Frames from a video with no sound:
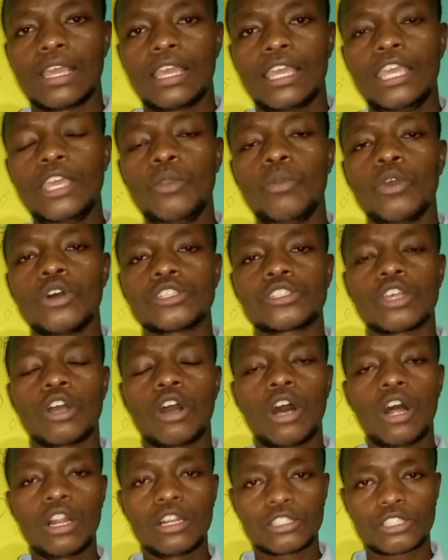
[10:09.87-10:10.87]
He was
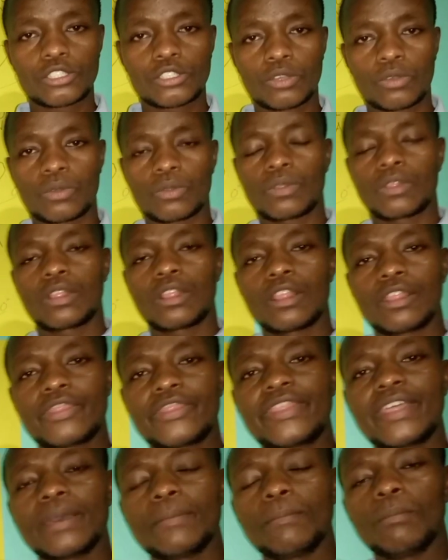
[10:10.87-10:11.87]
also
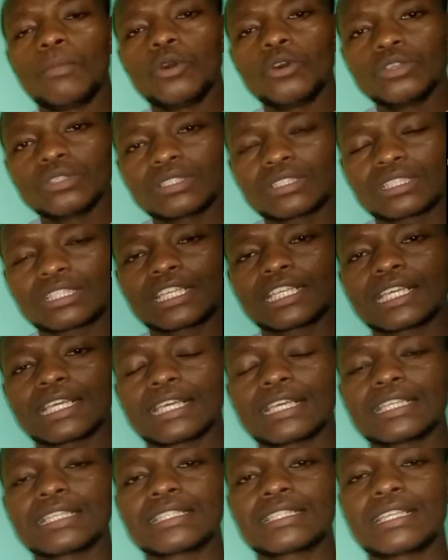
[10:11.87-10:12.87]
the most
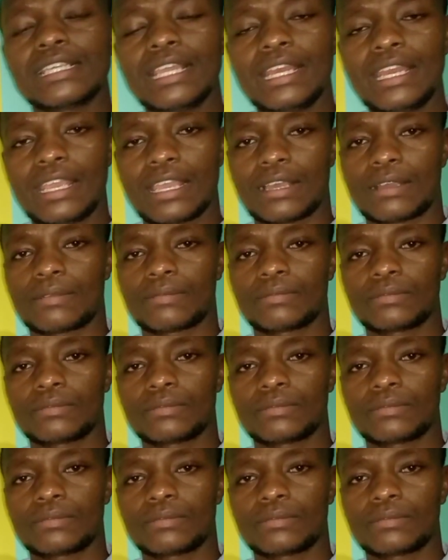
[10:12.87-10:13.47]
senior